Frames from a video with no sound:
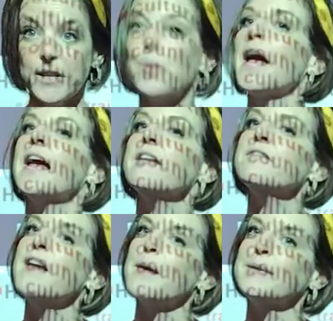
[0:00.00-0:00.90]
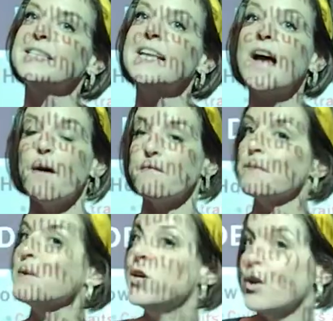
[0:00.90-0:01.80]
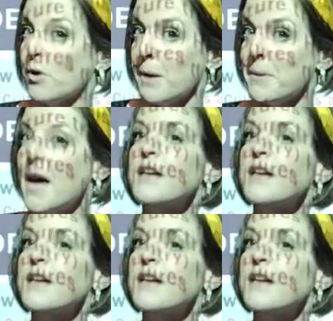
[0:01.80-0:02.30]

okay, and families, they come from Europe.